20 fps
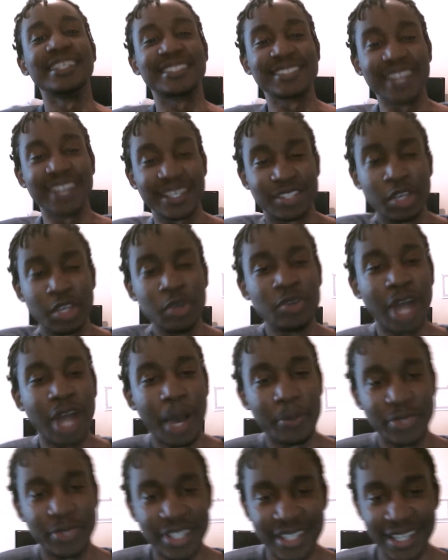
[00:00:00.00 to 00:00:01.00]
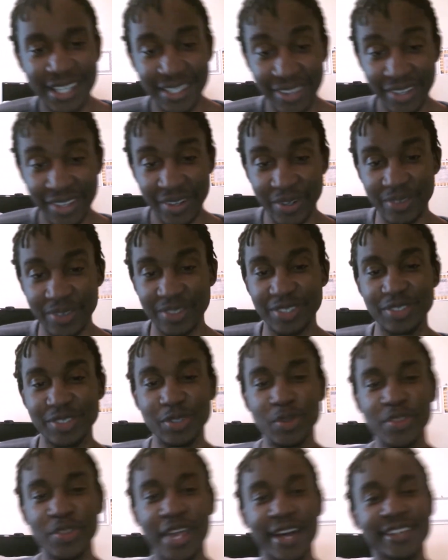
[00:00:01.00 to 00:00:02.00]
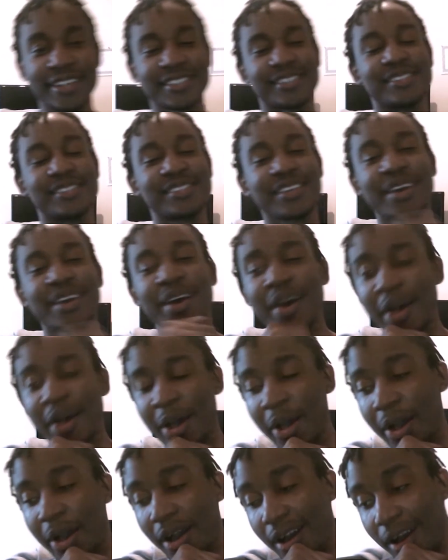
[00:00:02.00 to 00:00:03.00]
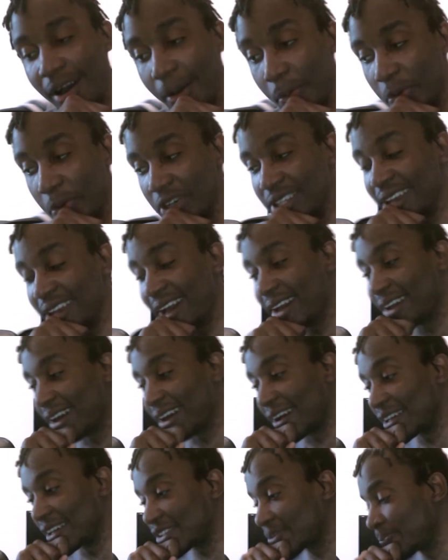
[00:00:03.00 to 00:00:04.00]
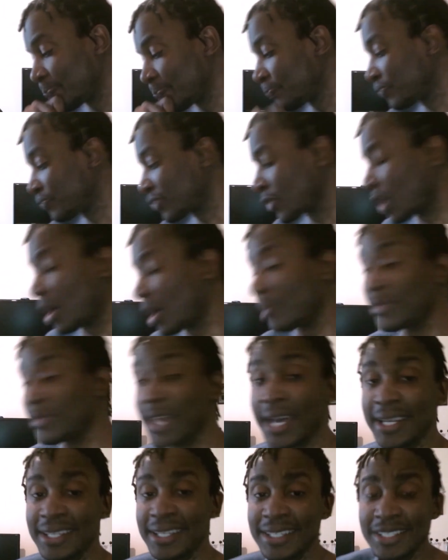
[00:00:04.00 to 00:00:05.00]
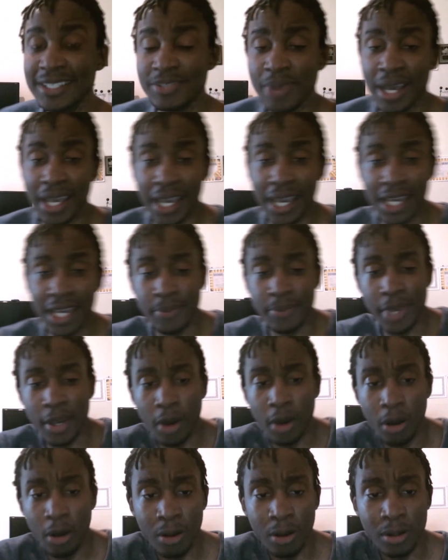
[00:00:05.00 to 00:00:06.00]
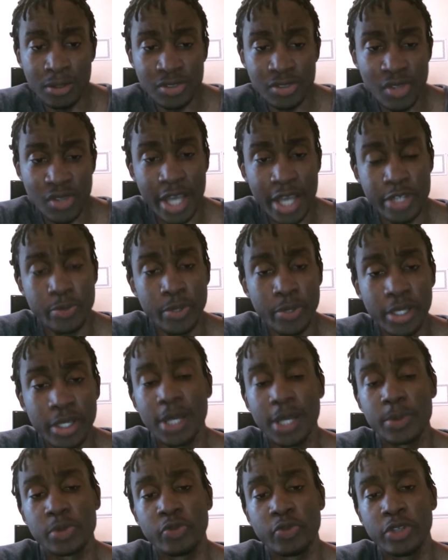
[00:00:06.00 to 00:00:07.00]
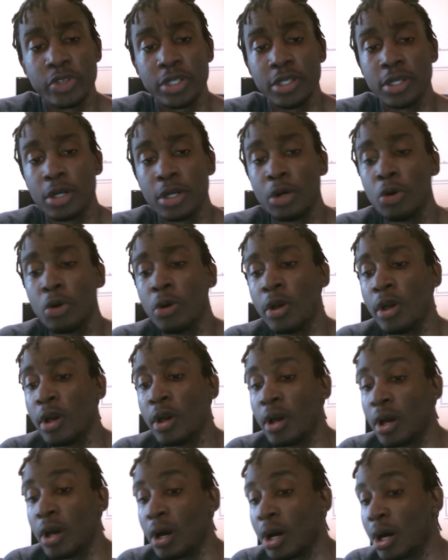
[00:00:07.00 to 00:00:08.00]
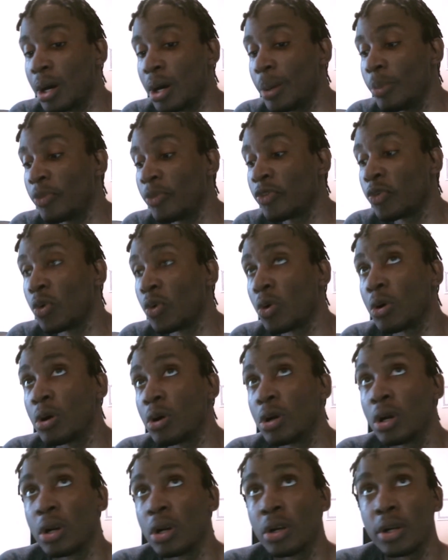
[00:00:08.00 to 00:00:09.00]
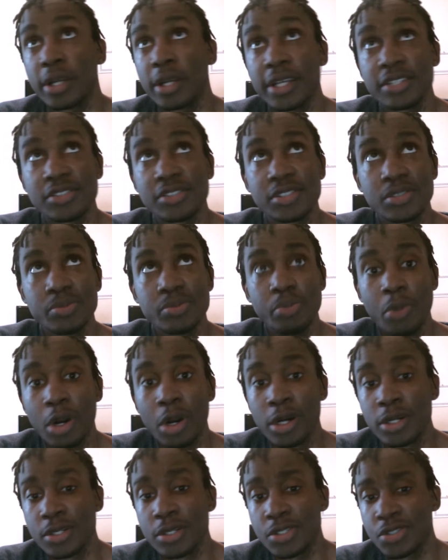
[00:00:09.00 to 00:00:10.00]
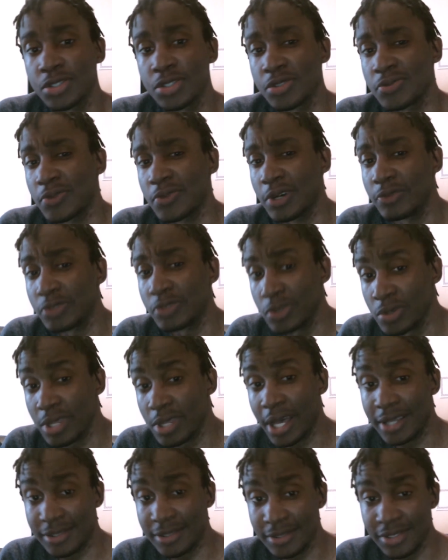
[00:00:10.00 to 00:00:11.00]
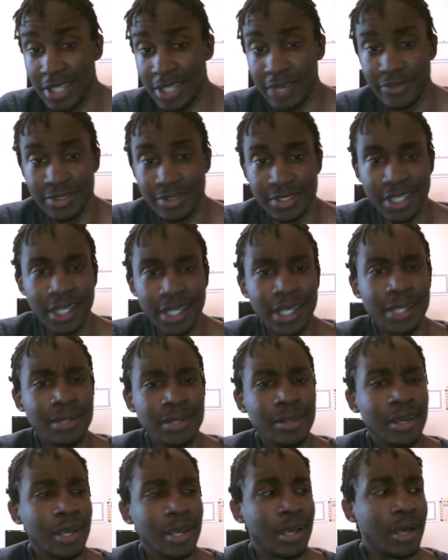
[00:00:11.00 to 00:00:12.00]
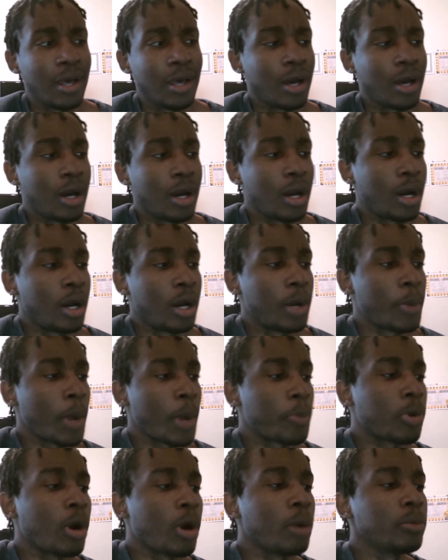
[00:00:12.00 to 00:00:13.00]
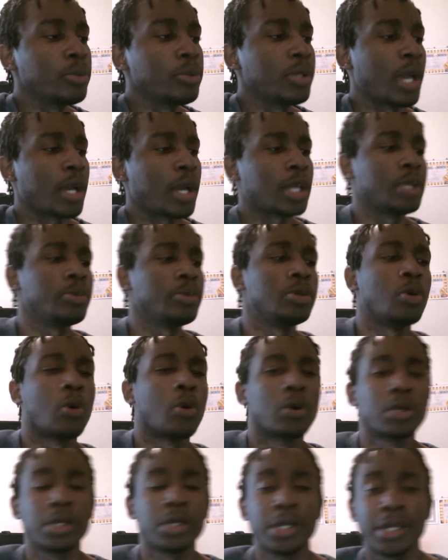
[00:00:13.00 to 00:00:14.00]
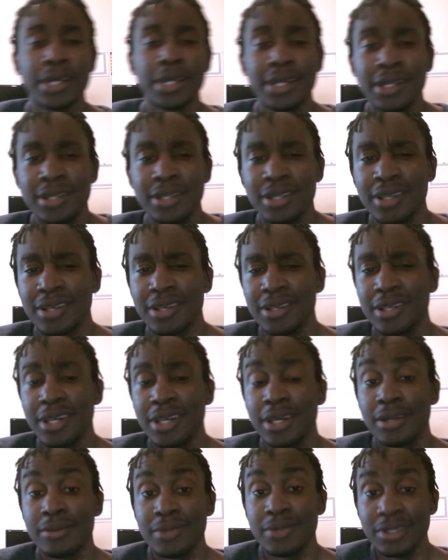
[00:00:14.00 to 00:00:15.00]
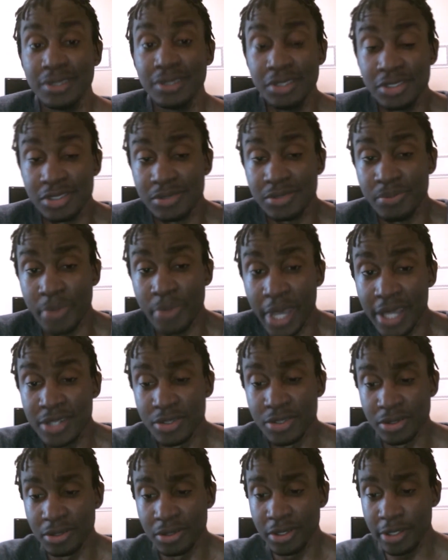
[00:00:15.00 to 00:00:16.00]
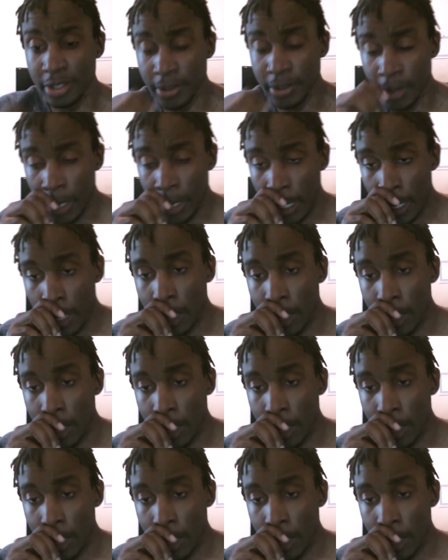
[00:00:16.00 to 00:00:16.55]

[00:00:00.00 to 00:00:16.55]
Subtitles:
this is like Toonami again, like early 2000s. But yeah, guys, that is my anime haul / pickups video for, I guess, March of 2017. I'm probably not going to be ordering anything again, at least majorly,